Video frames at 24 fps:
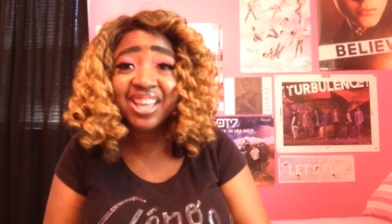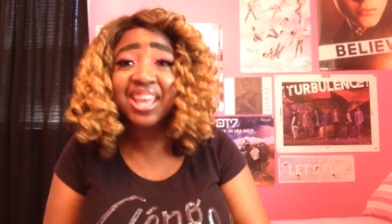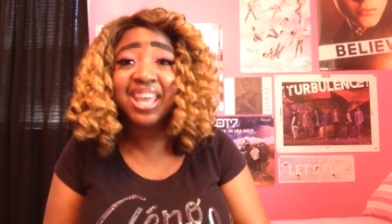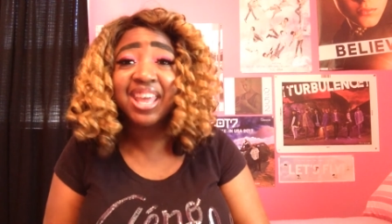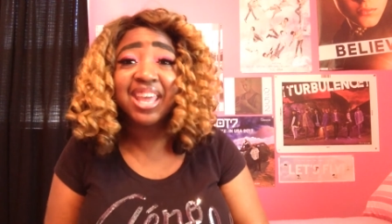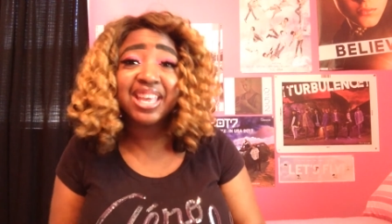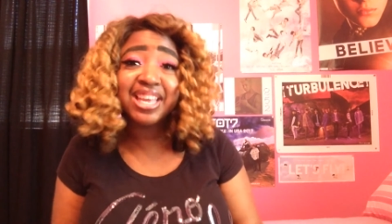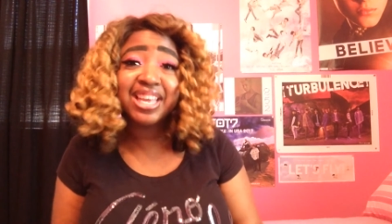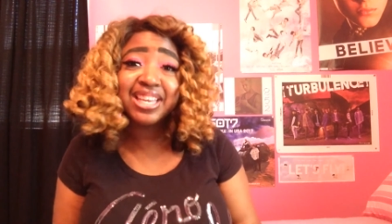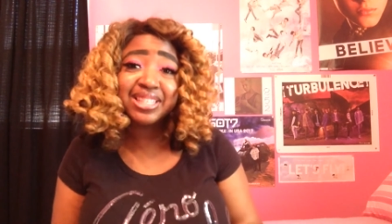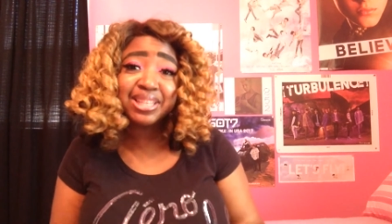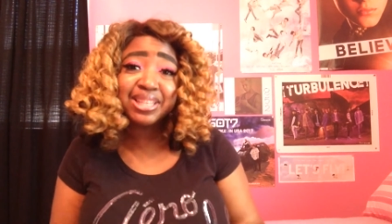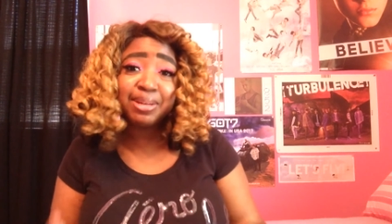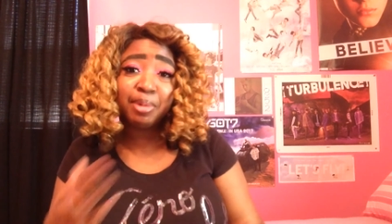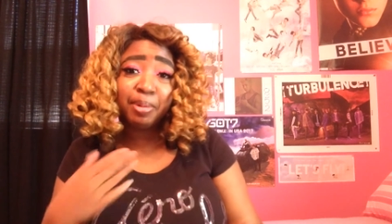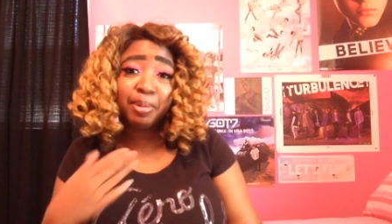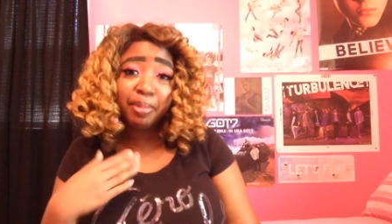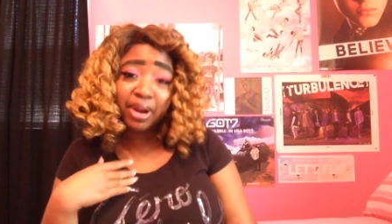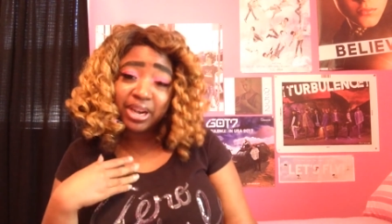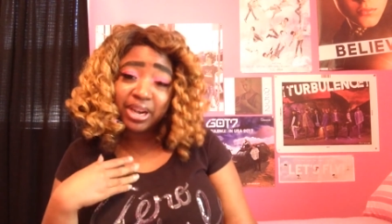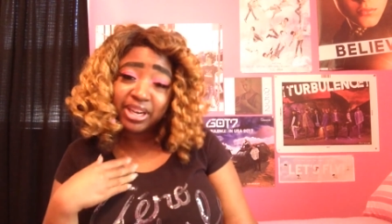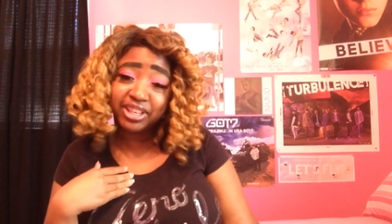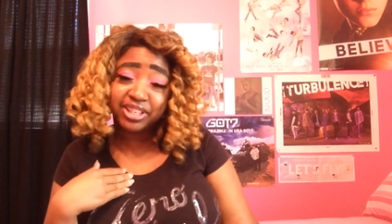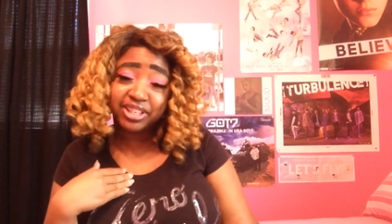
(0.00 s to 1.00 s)
And yes, I'm a
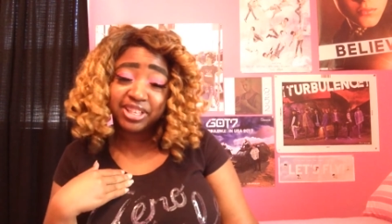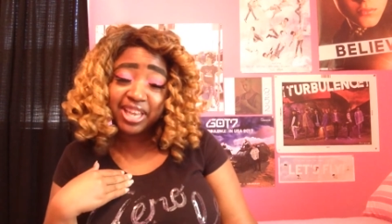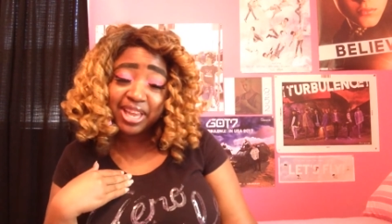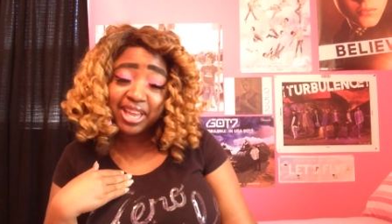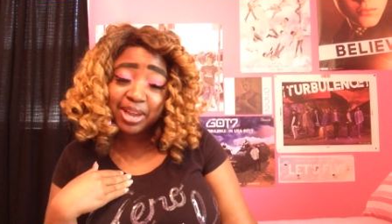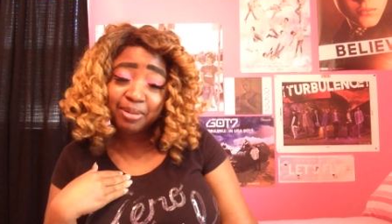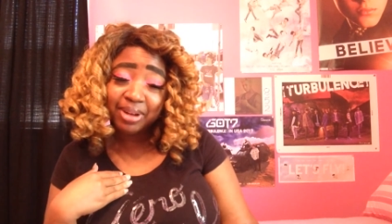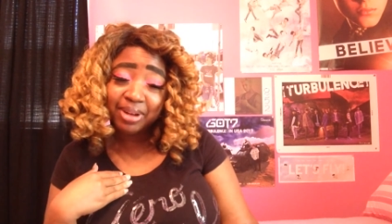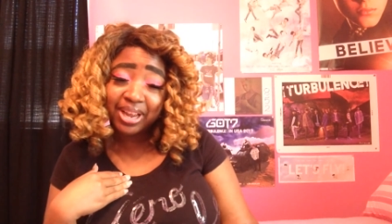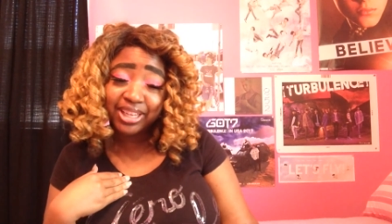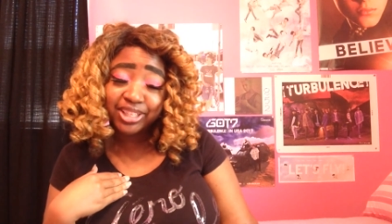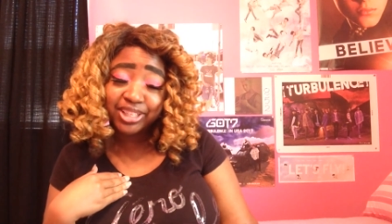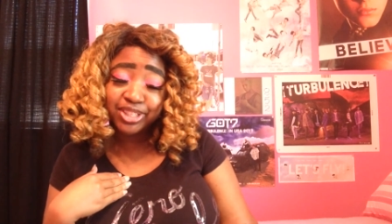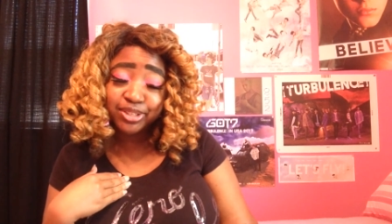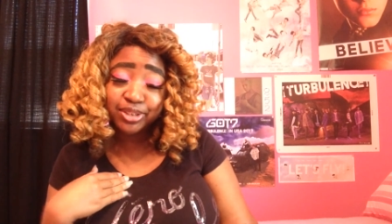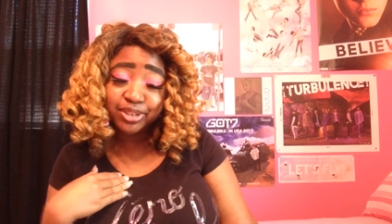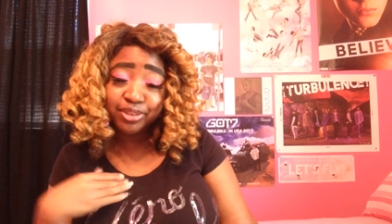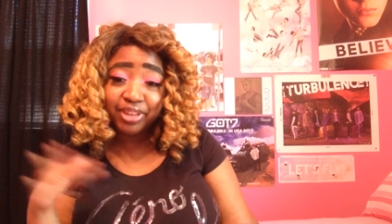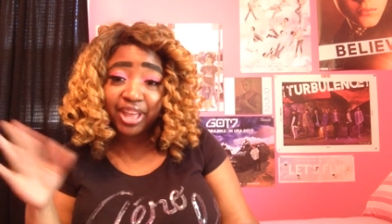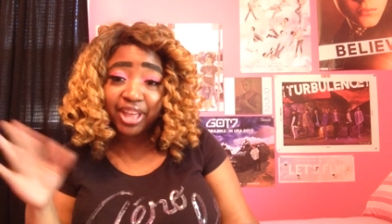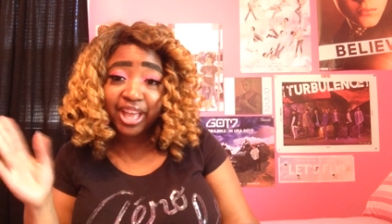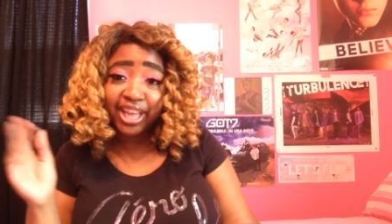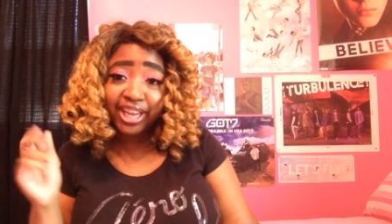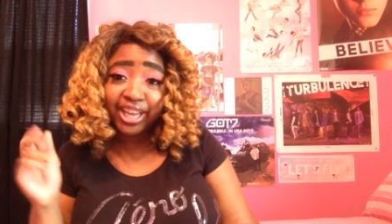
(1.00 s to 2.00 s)
part of the Team Wang too, if
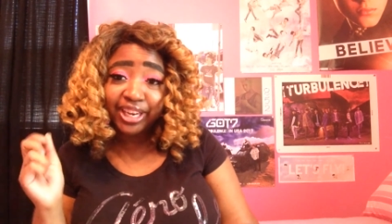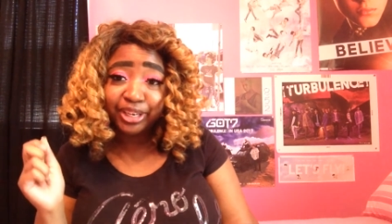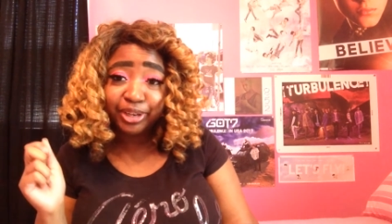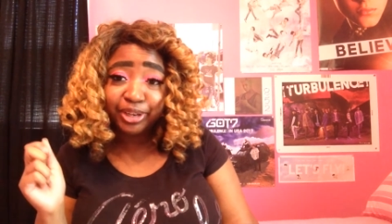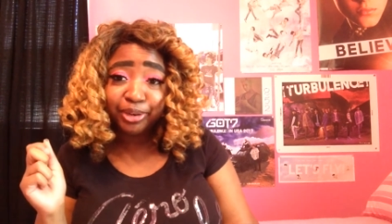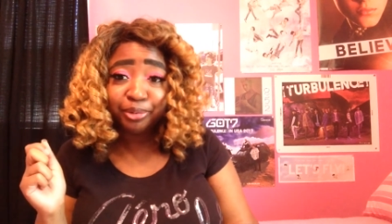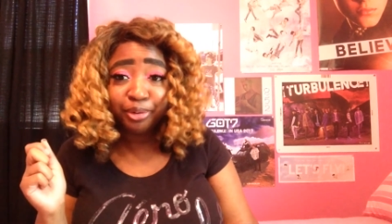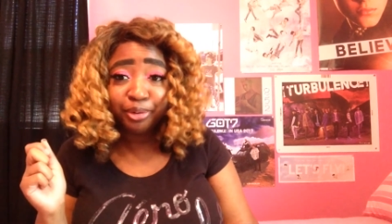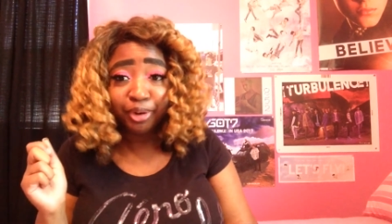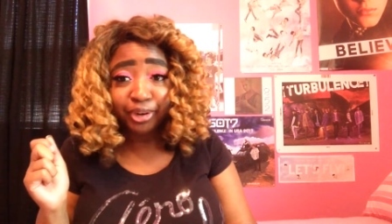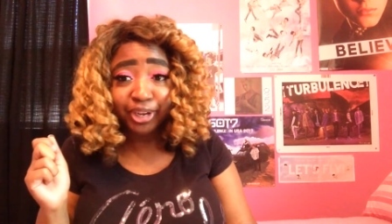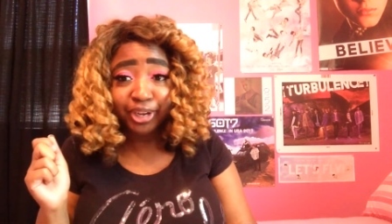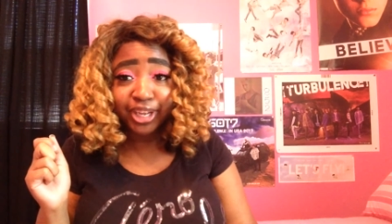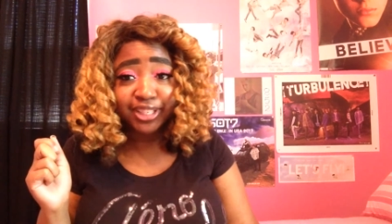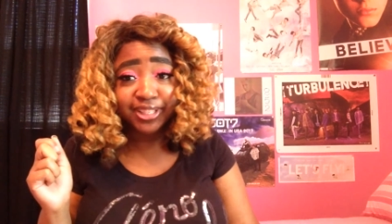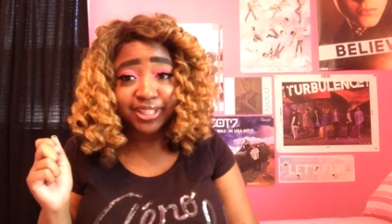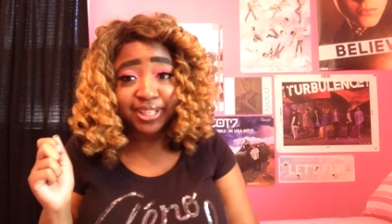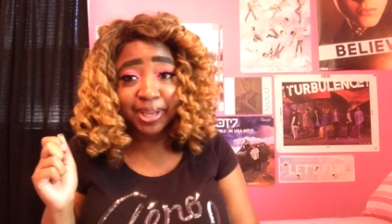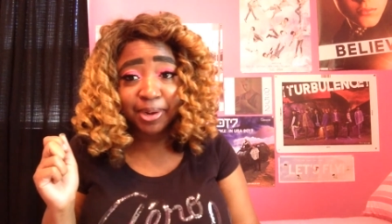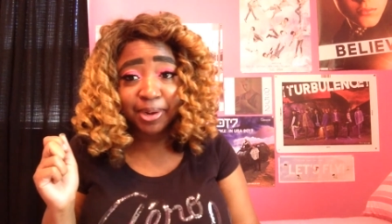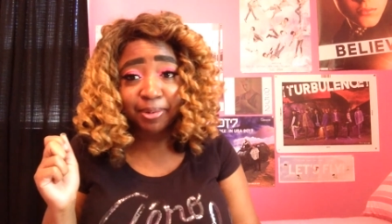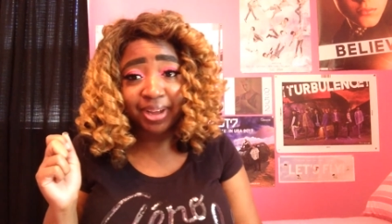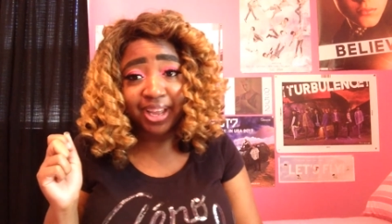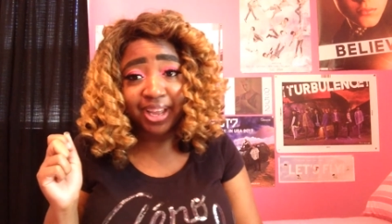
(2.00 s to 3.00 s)
y'all ain't know. Okay,
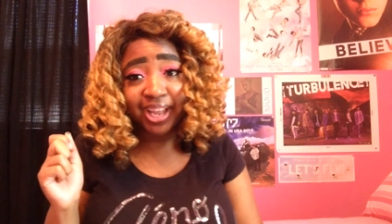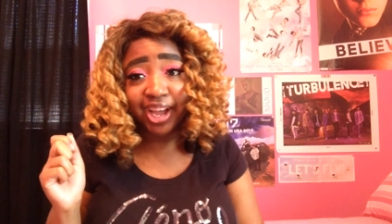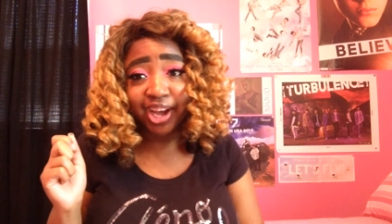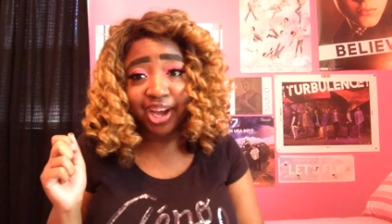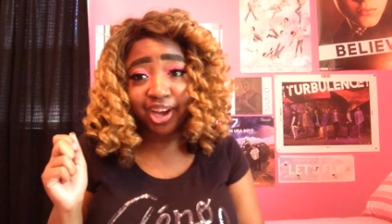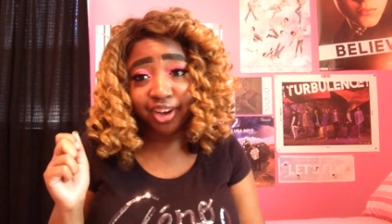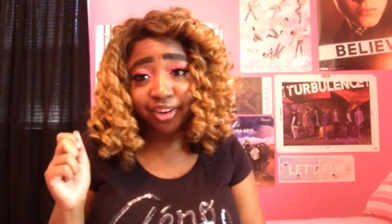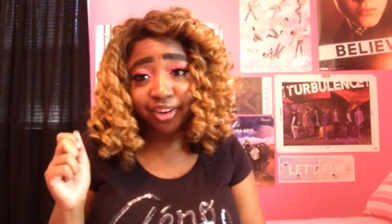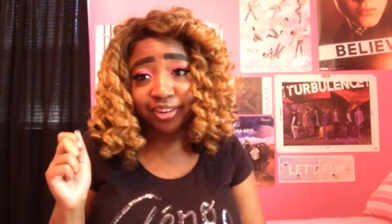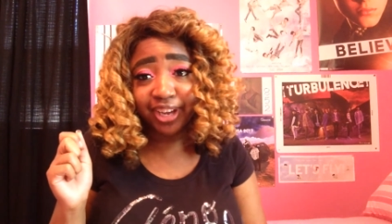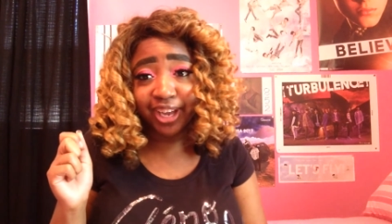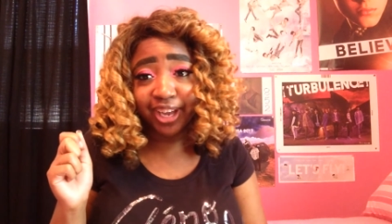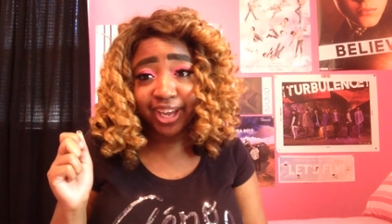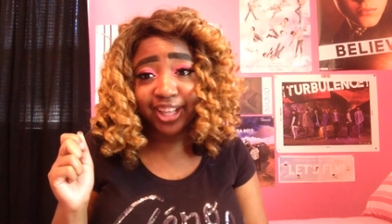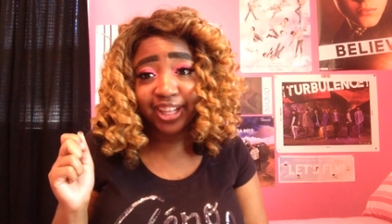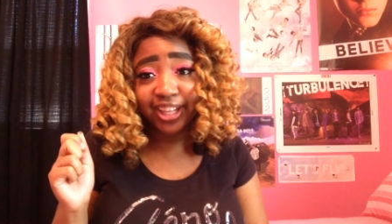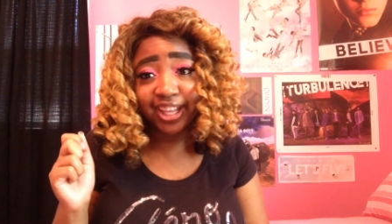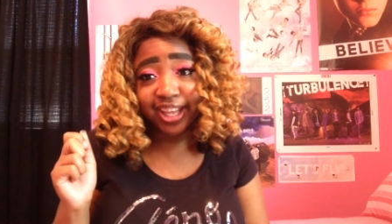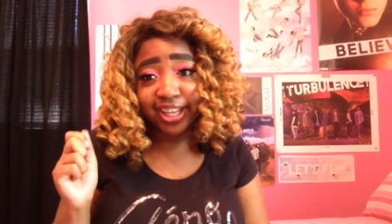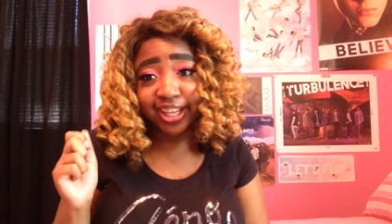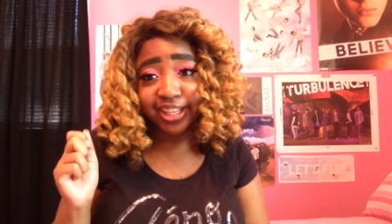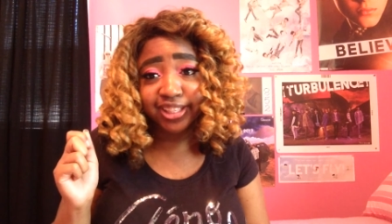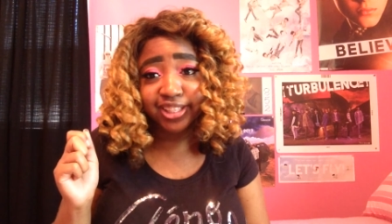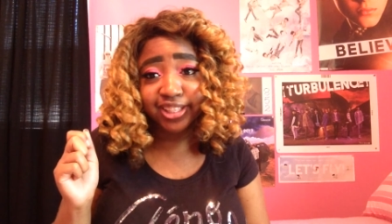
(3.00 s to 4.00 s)
Team Wang all day,
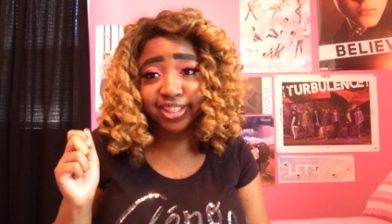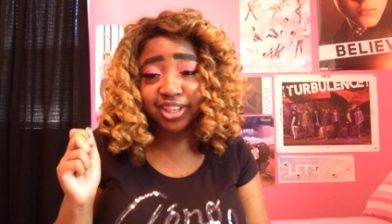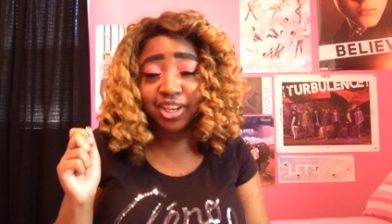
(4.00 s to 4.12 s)
yes.